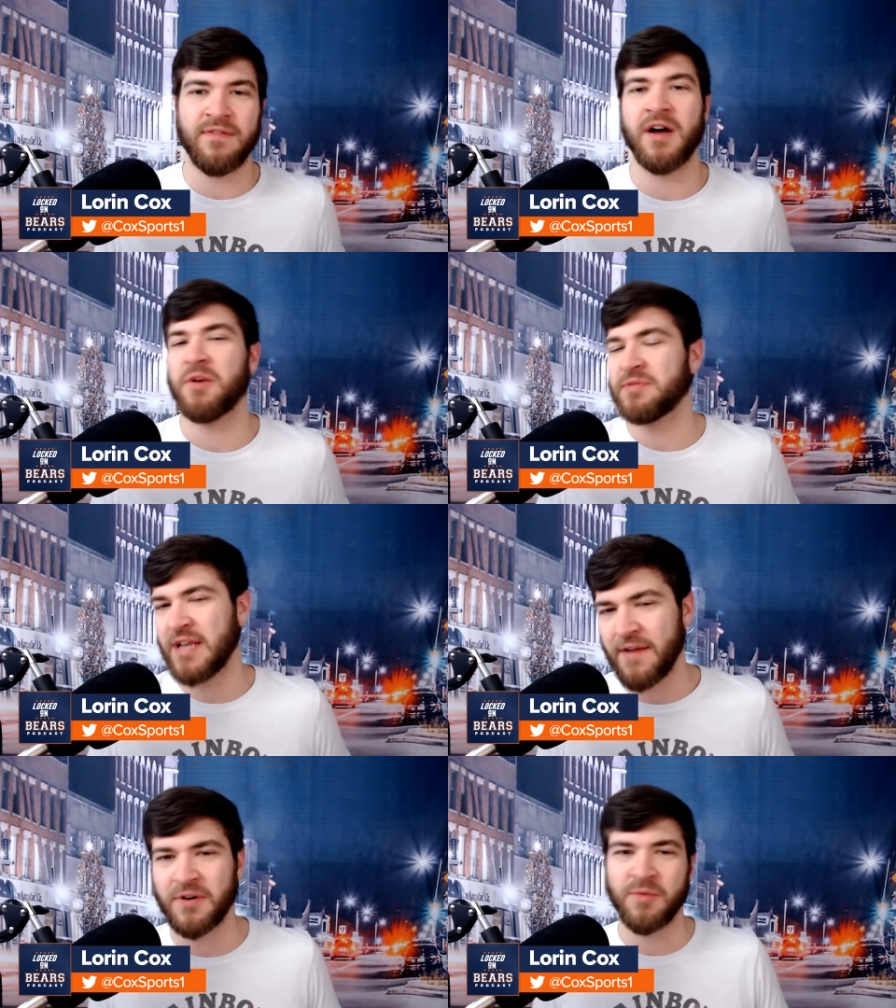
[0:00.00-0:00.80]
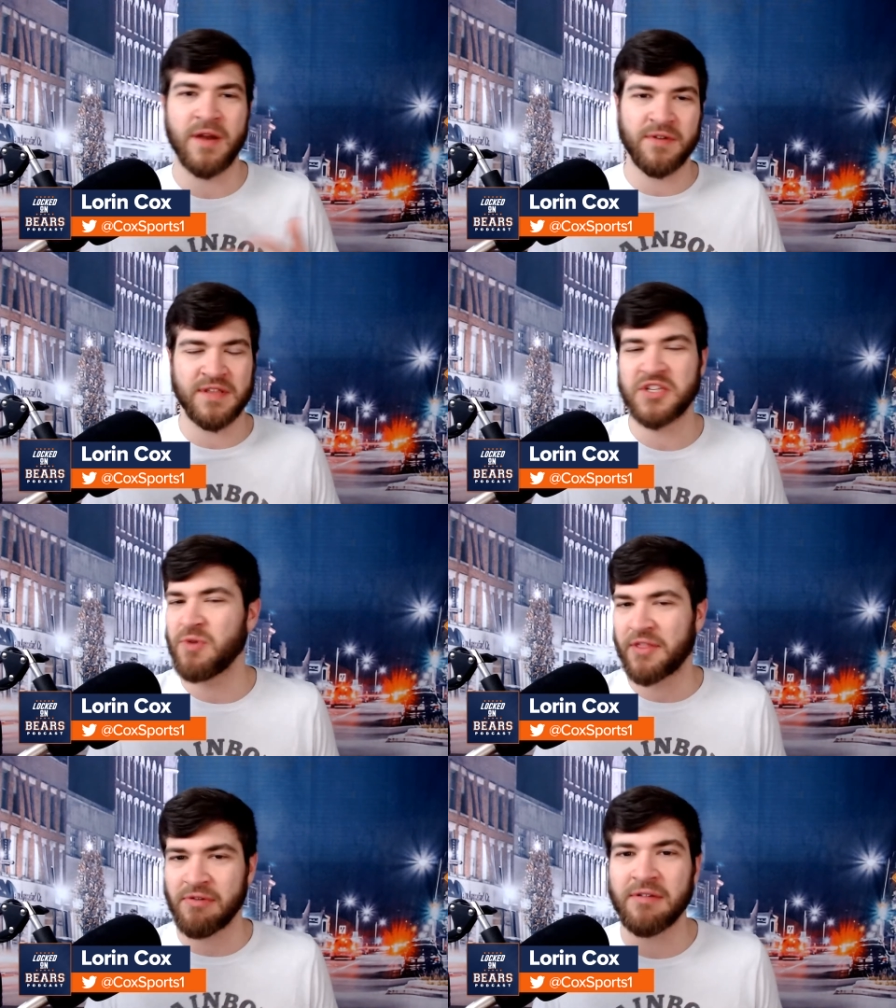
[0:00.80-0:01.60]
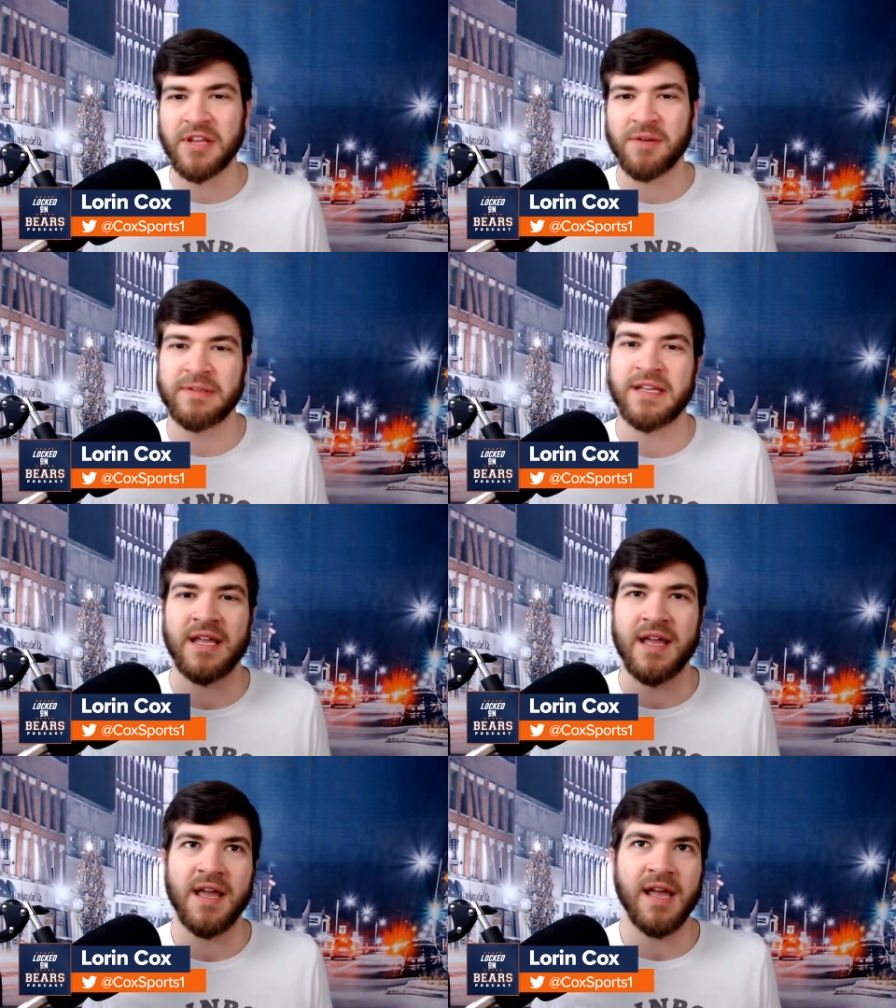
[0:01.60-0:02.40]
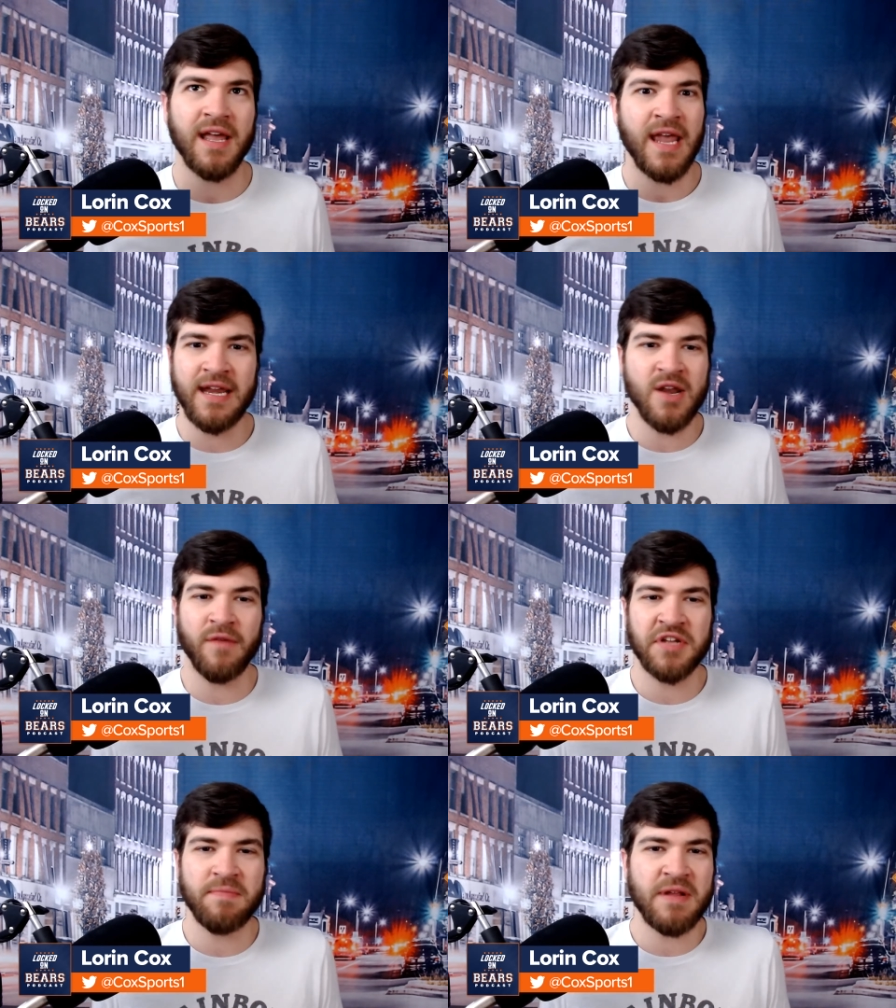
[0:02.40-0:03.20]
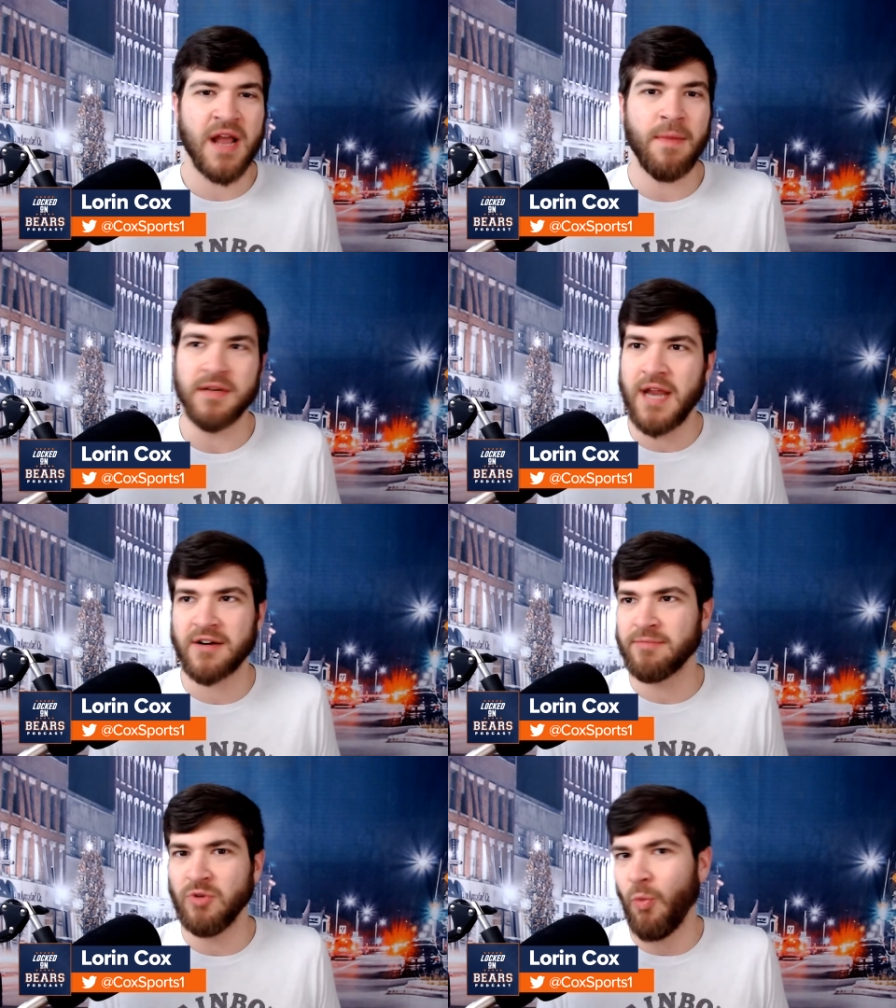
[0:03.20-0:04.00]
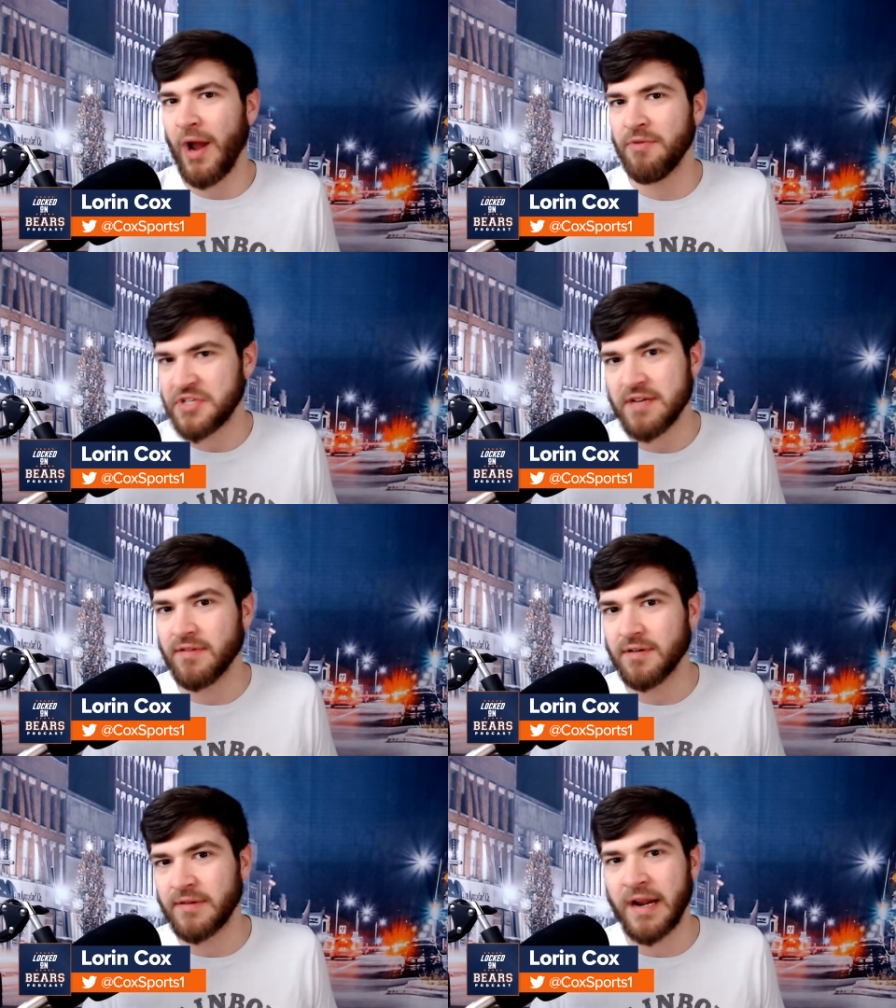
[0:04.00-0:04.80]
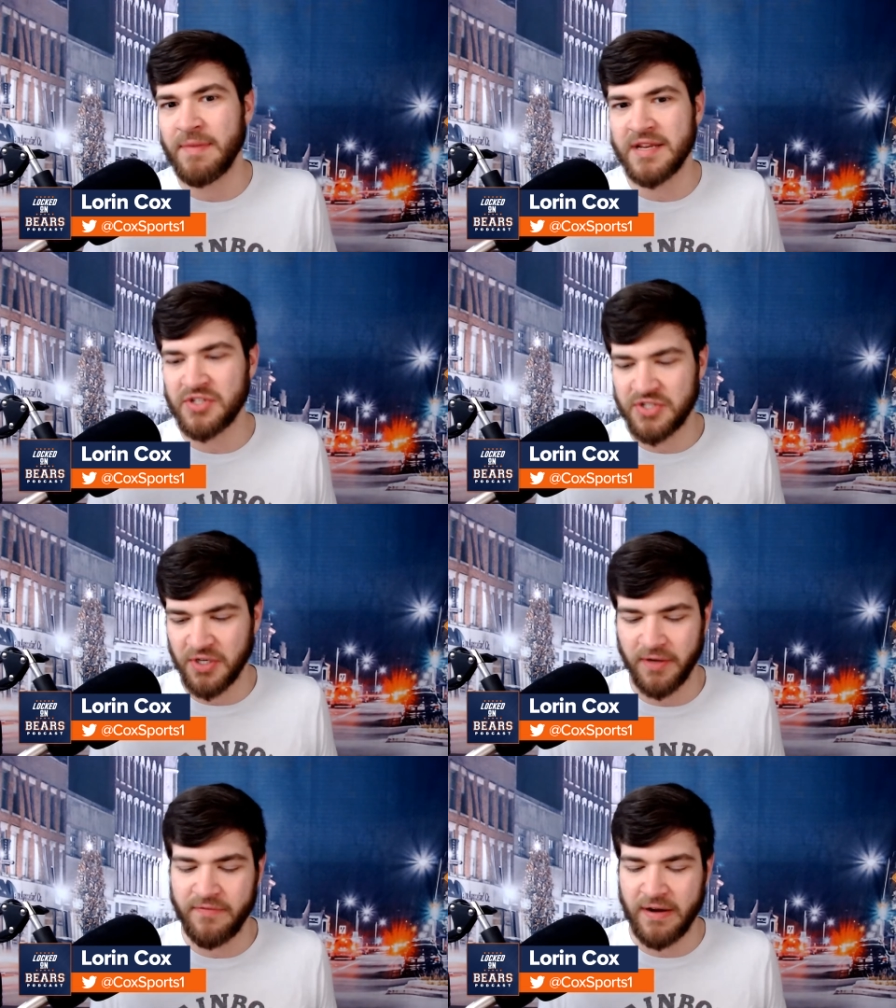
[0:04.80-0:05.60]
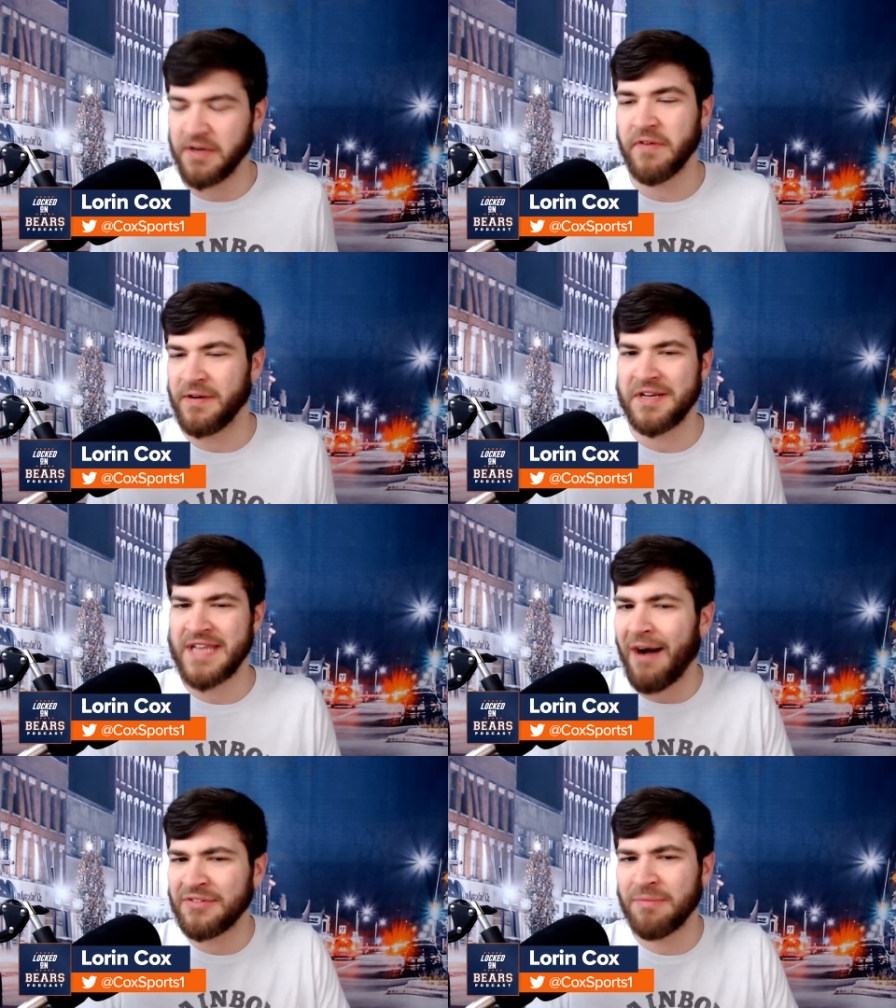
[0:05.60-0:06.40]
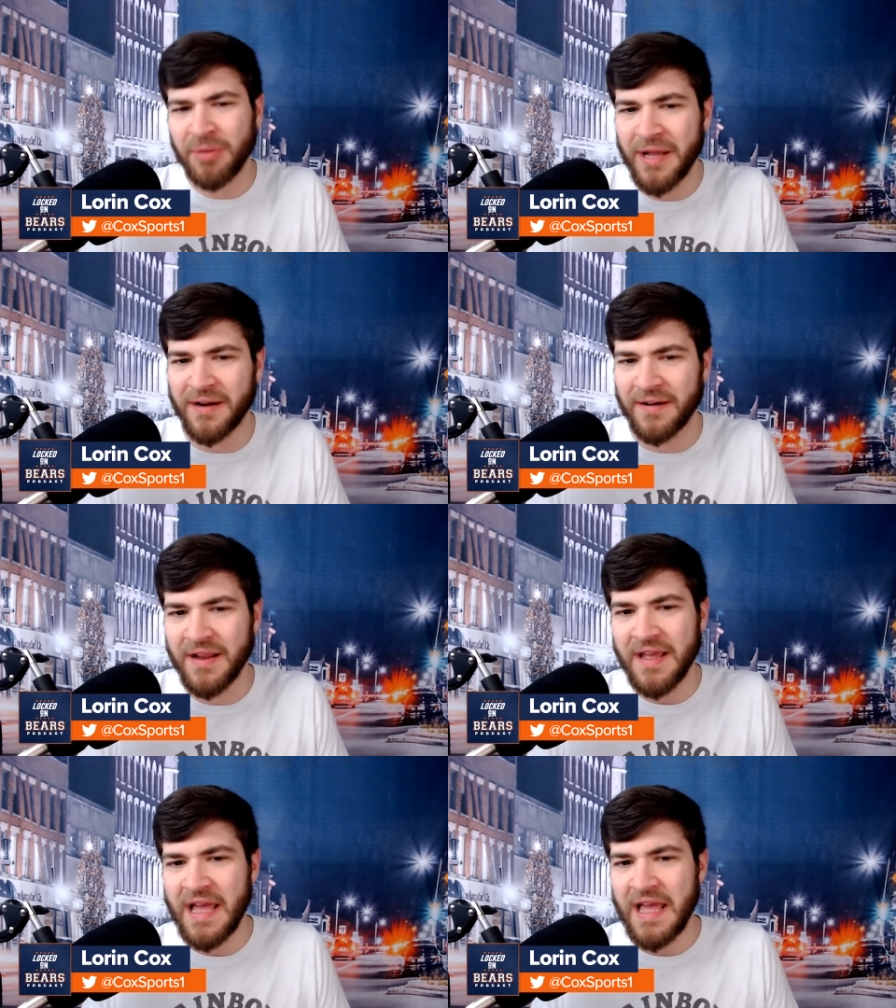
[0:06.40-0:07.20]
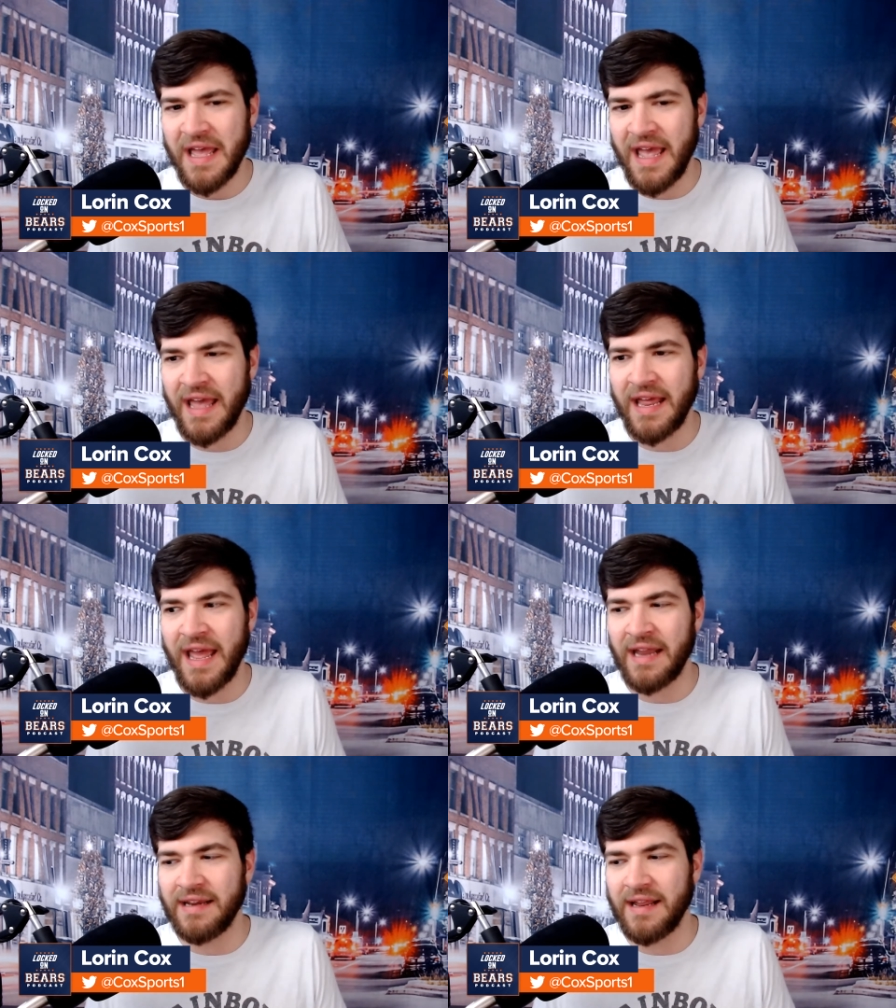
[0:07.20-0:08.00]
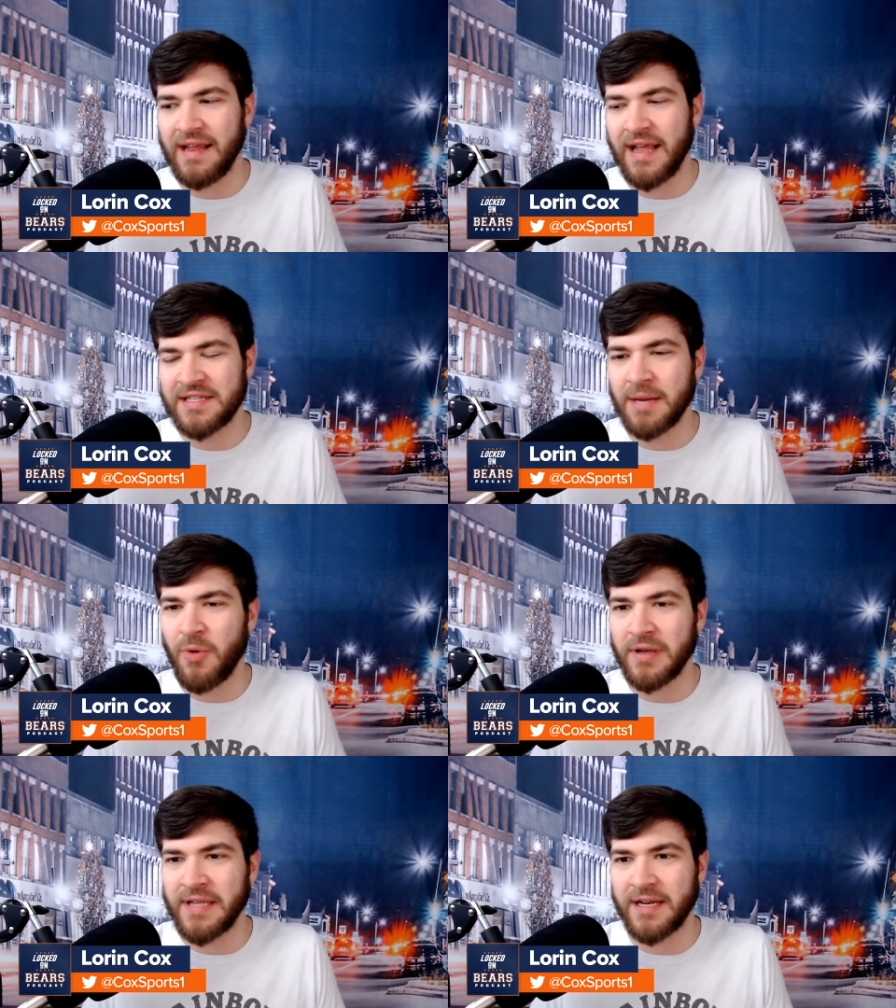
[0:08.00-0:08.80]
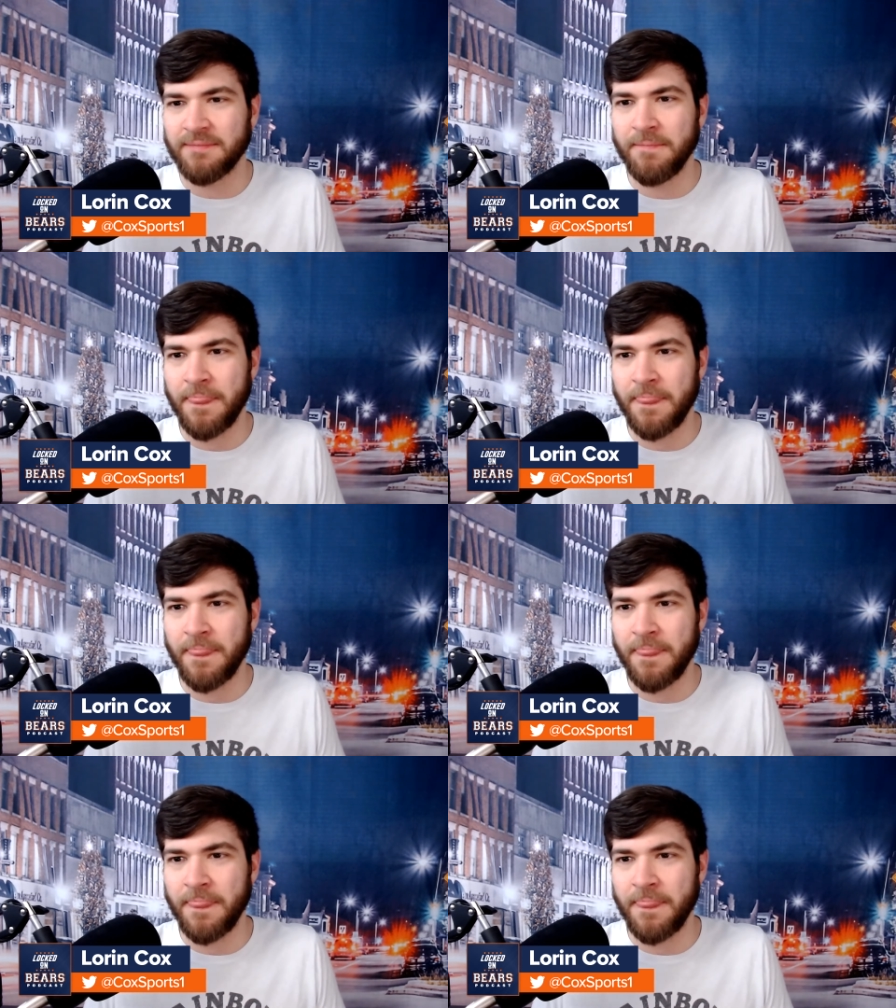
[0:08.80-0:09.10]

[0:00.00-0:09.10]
one hundred percent effort or whatever things you want to throw out there, but like, he didn't all of a sudden become a terrible wide receiver, right? I mean, he's still a very, very talented player. And, and at some point, like,